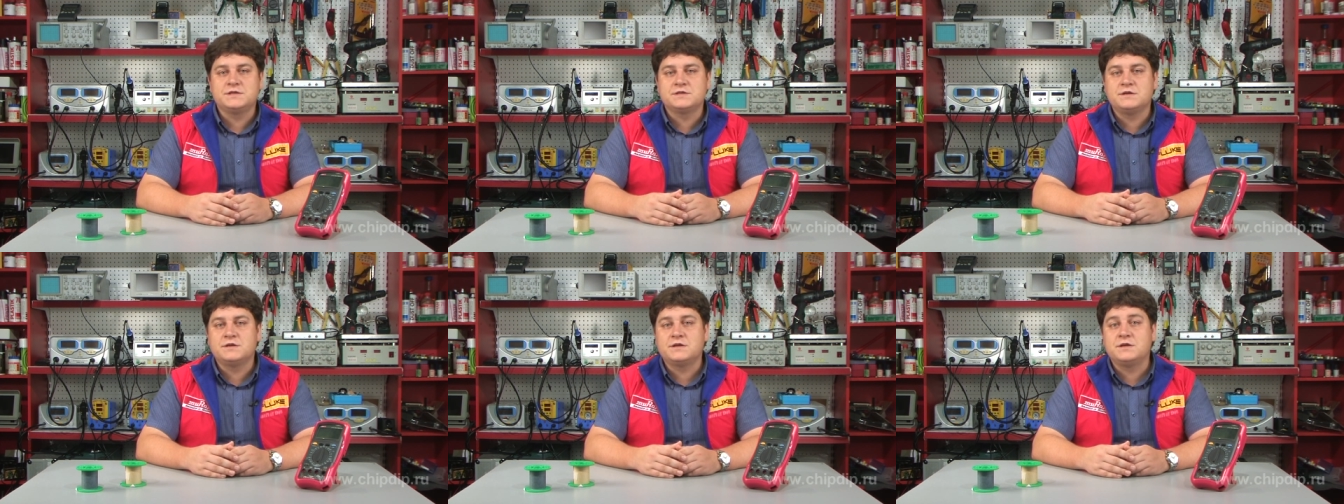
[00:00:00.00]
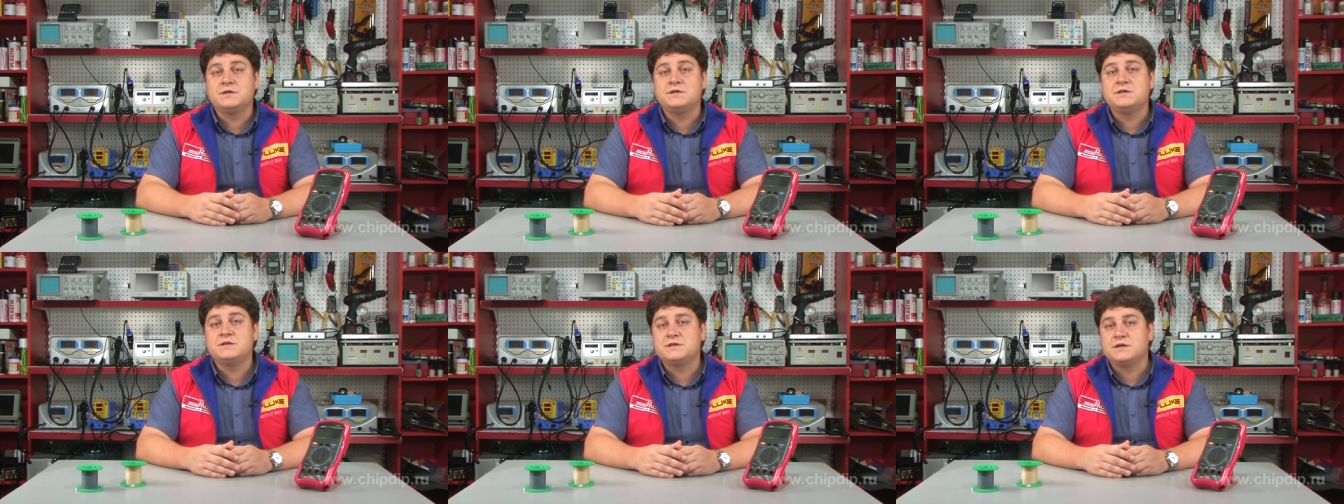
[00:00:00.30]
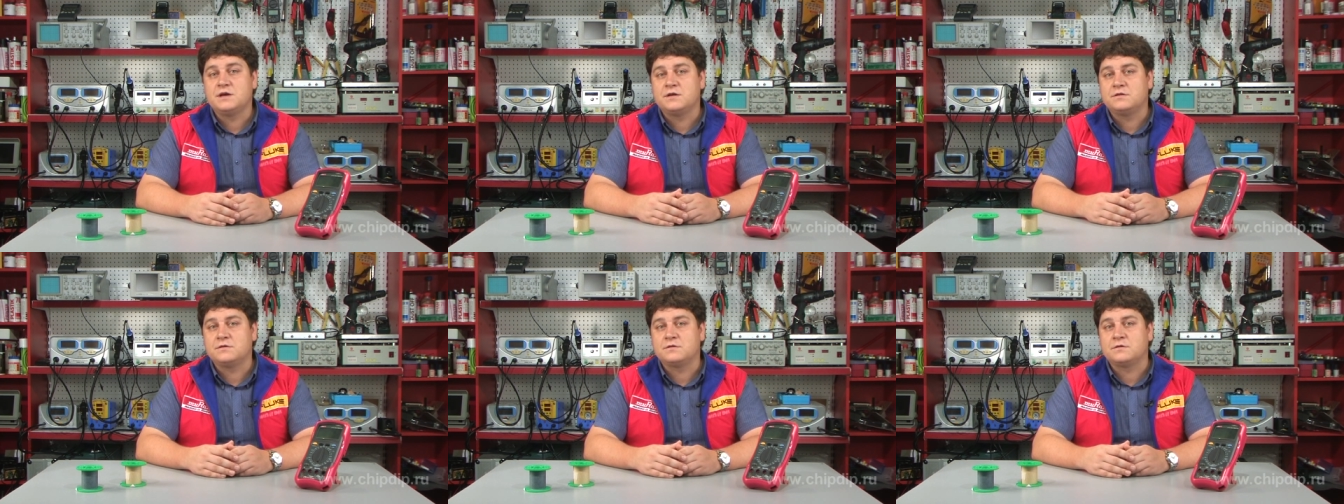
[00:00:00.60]
from
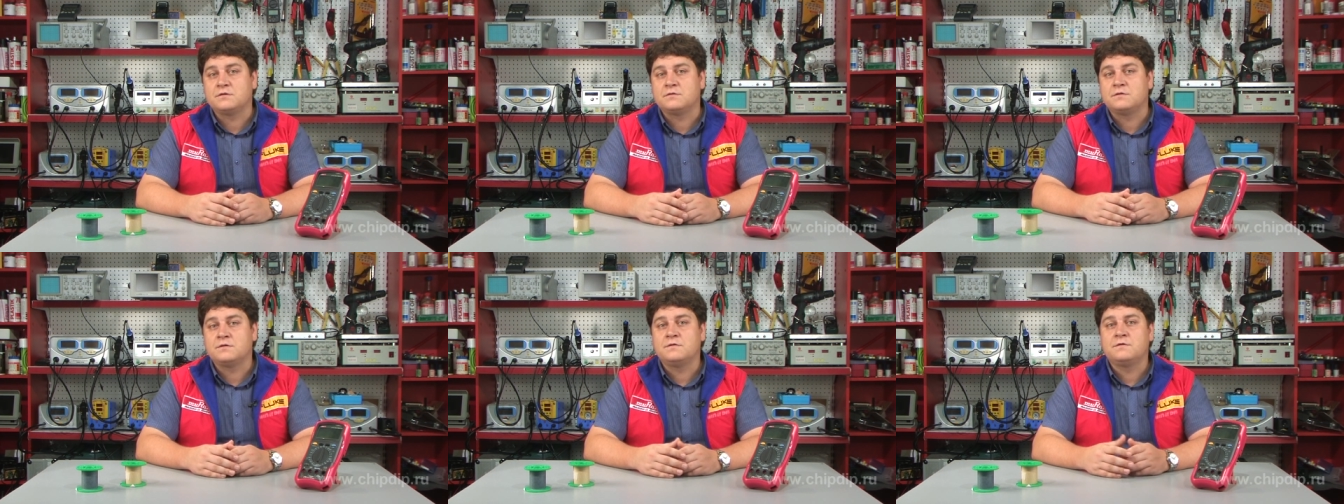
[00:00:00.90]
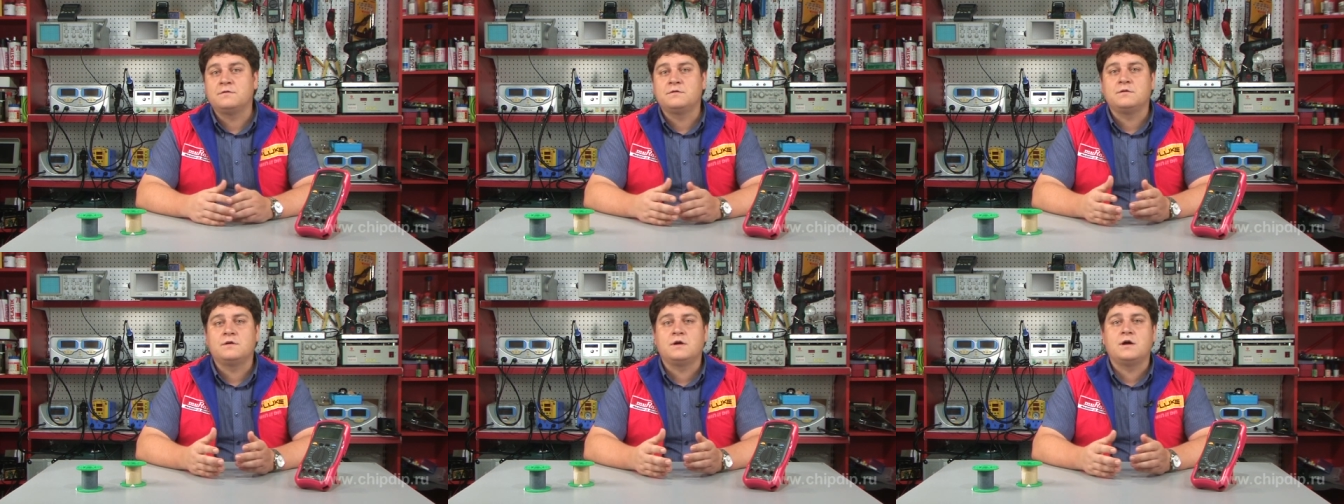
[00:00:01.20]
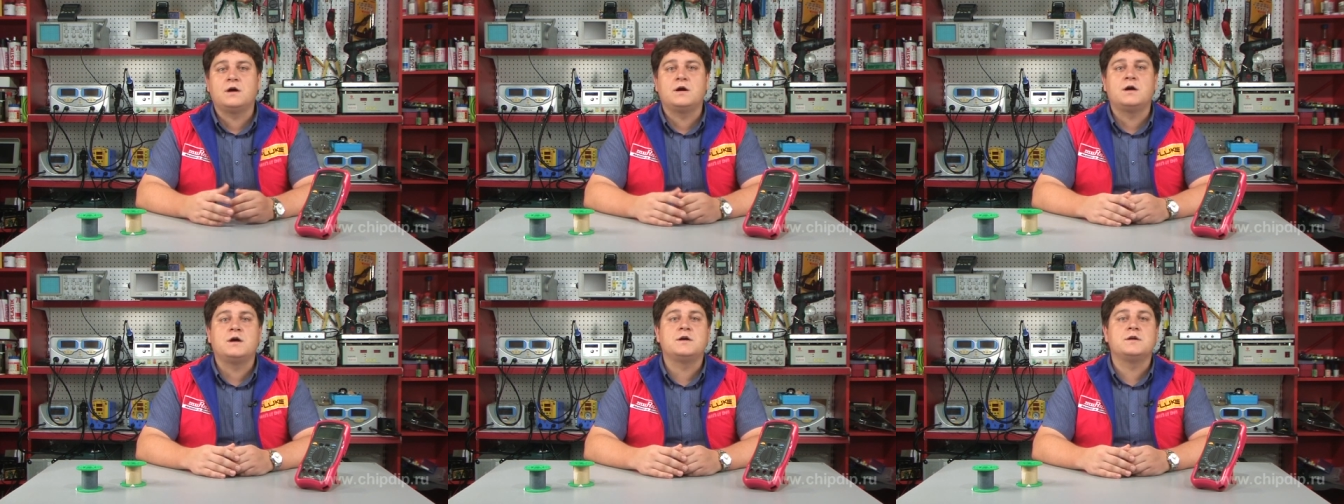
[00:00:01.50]
7 to several
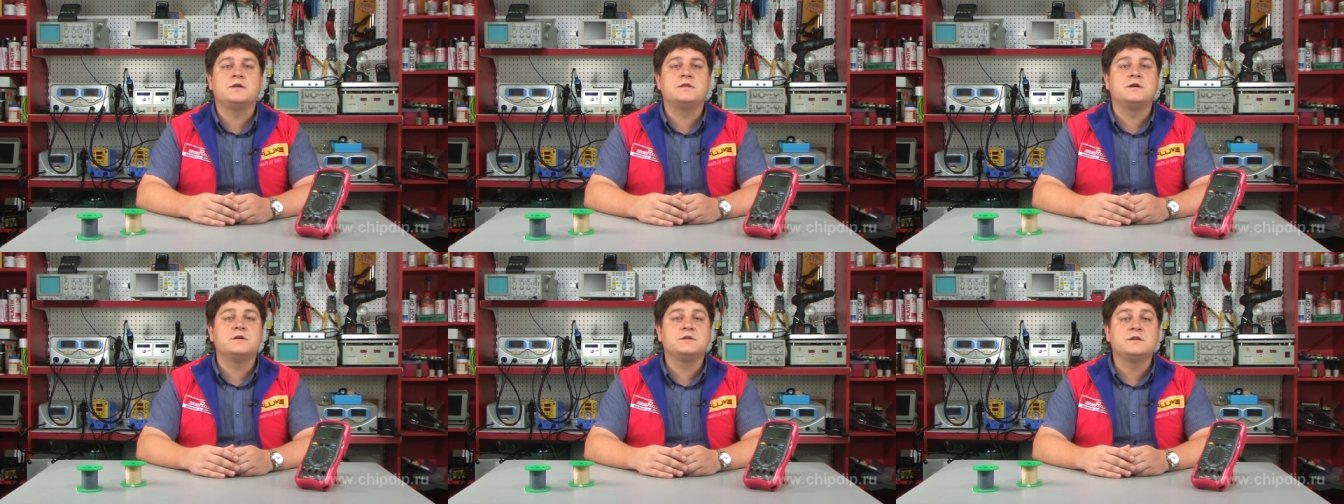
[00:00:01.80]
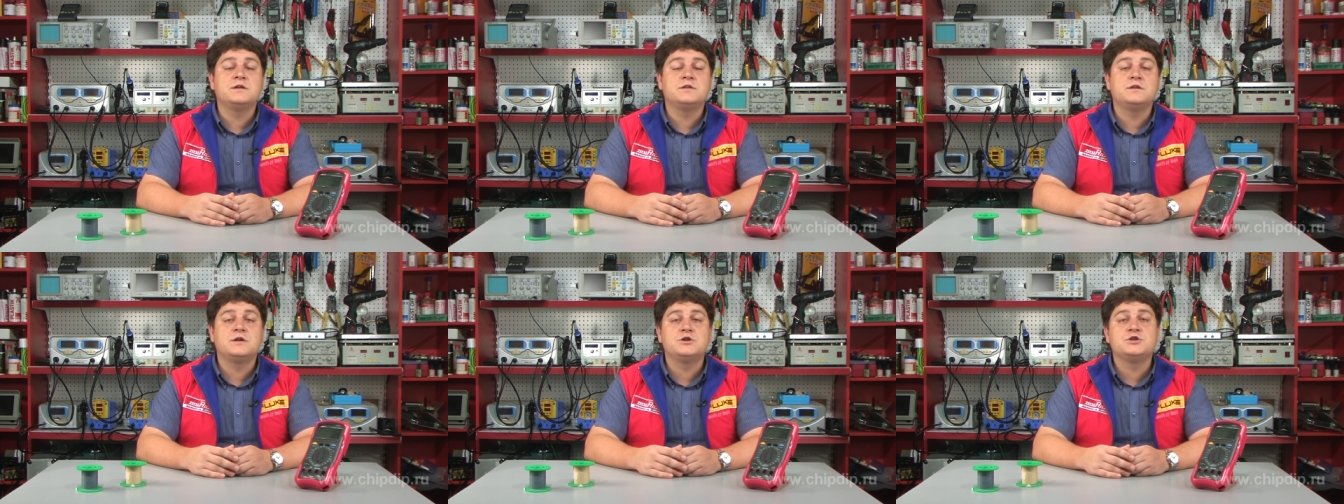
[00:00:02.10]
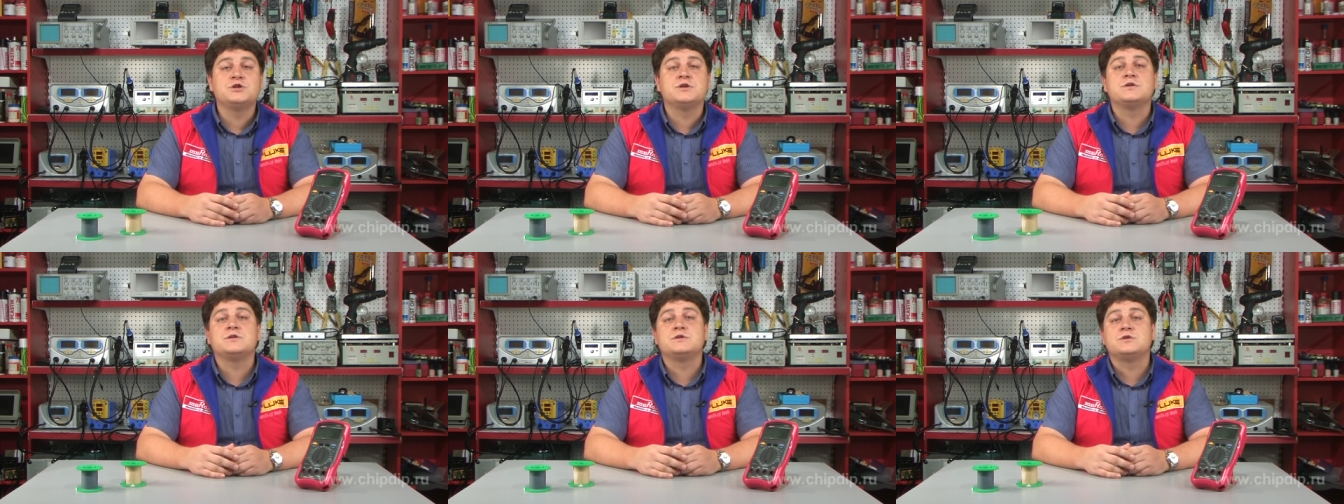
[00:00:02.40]
dozens, and even
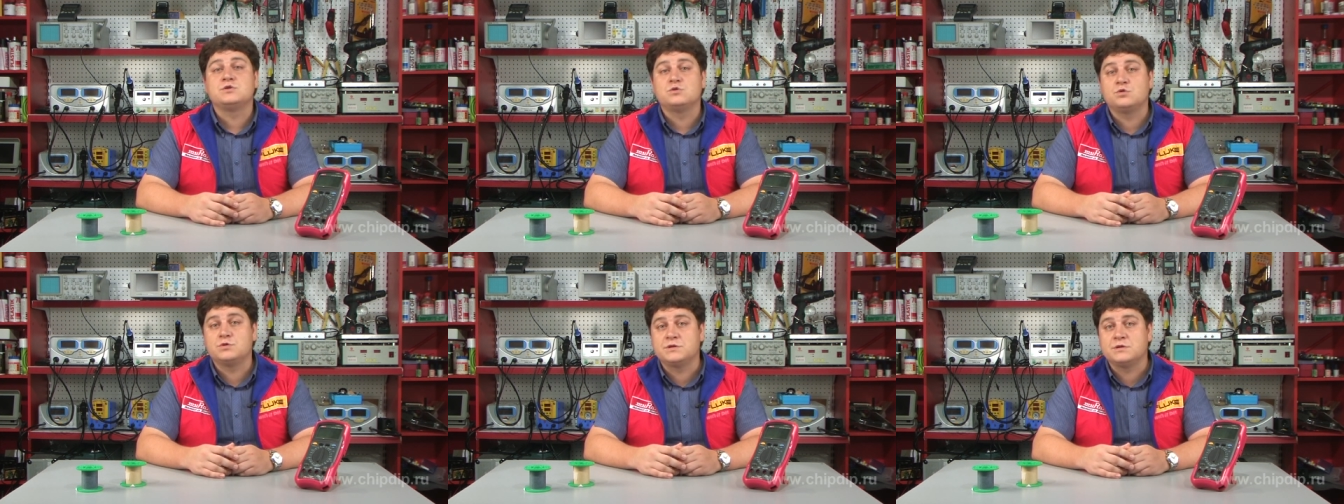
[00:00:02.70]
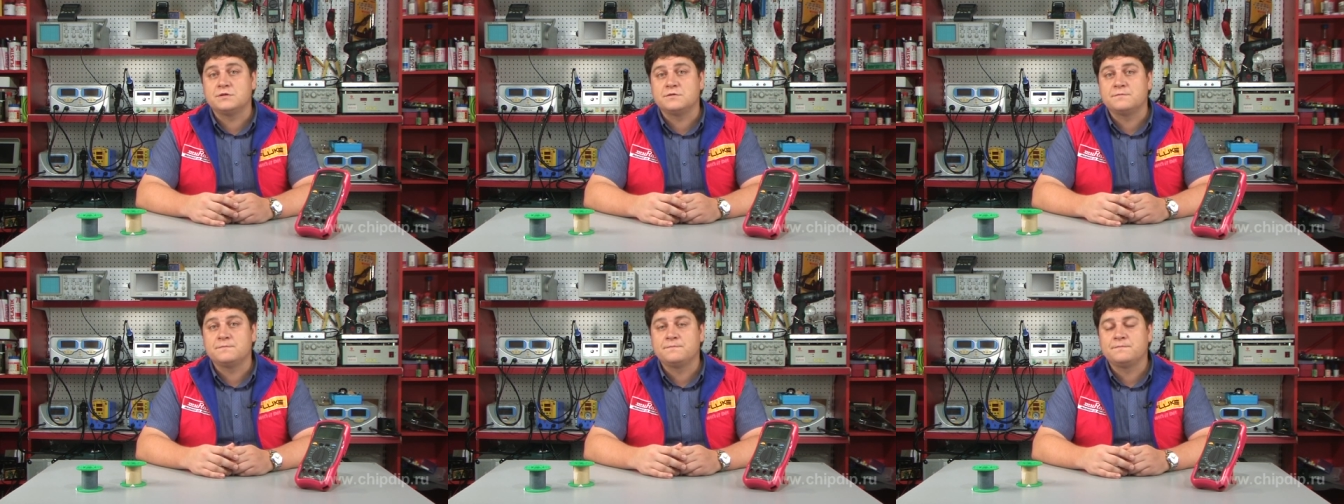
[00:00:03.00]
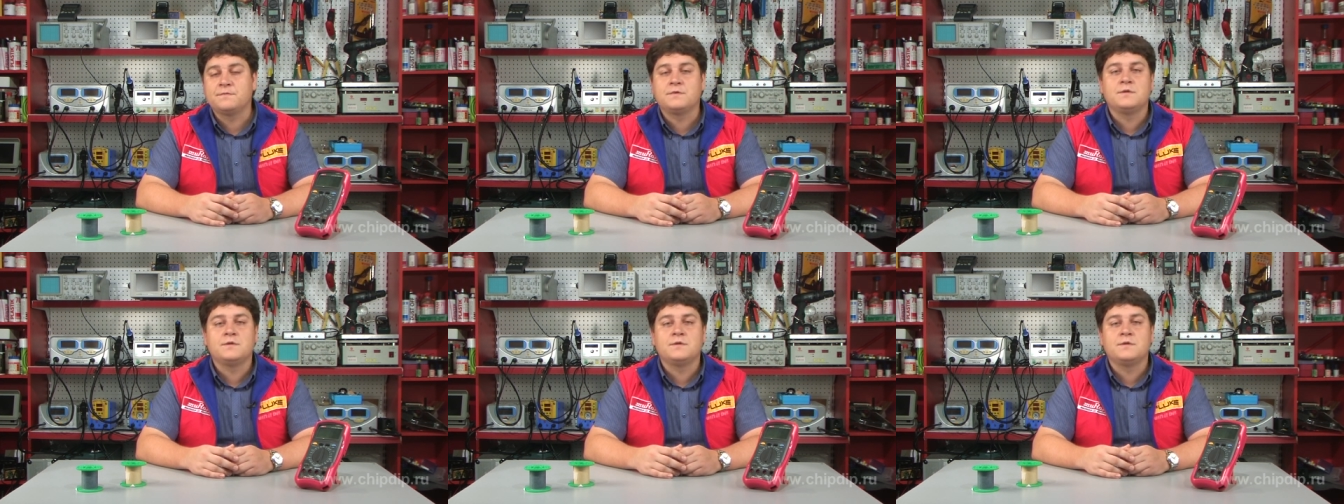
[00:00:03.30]
several hundreds.